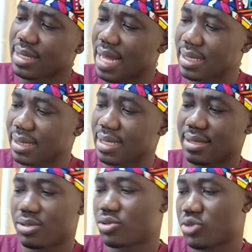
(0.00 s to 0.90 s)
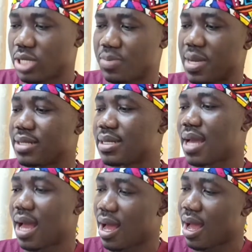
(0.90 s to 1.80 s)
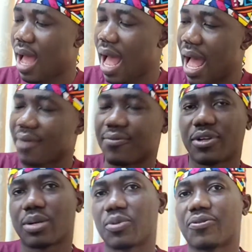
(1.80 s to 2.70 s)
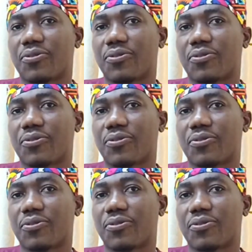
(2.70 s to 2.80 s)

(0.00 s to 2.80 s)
that is it. Treatment are available